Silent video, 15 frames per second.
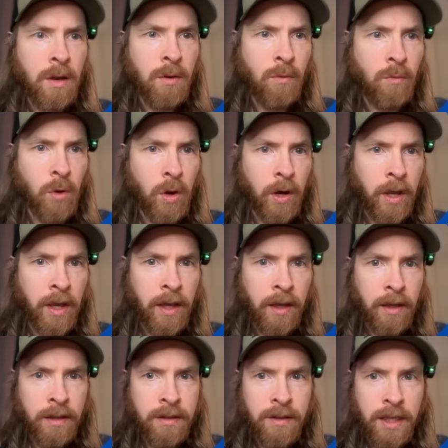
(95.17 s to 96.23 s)

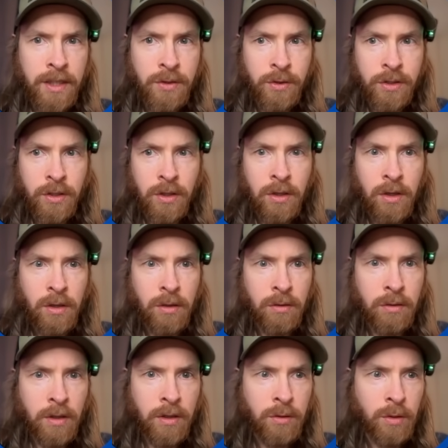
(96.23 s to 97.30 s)
Warning, it states for the
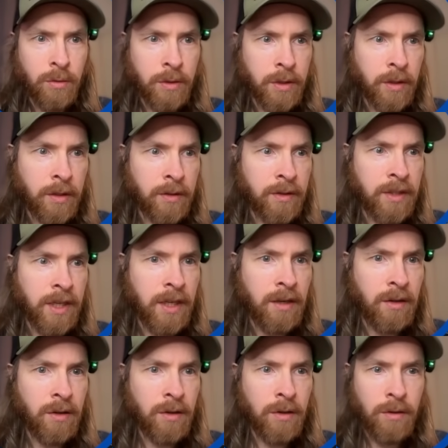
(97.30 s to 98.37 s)
code. Uh, do you want to
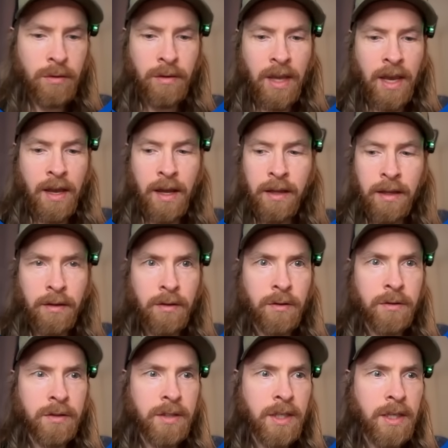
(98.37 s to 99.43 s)
continue? Yeah, I can
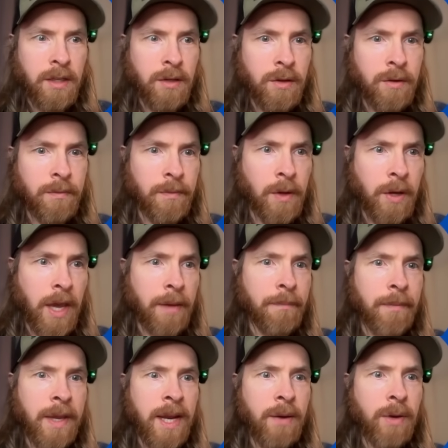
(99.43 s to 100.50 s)
continue.
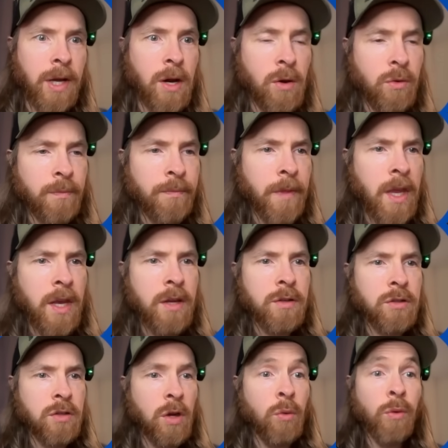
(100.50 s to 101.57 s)
Okay, here we go.
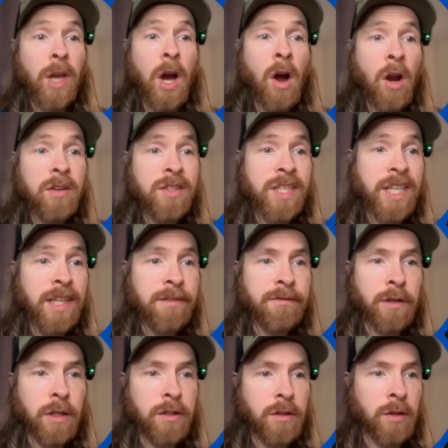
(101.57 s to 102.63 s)
So we are
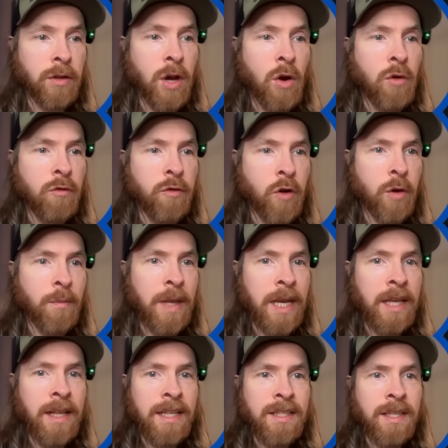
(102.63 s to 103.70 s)
default on the O four
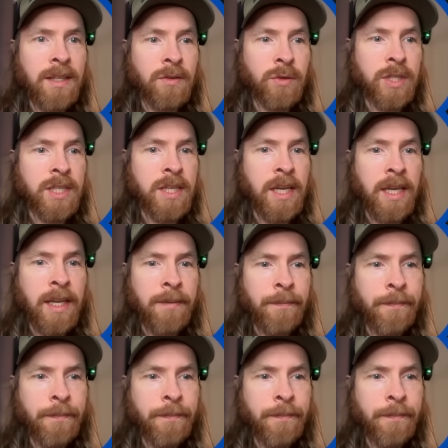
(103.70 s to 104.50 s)
Mini. That's interesting.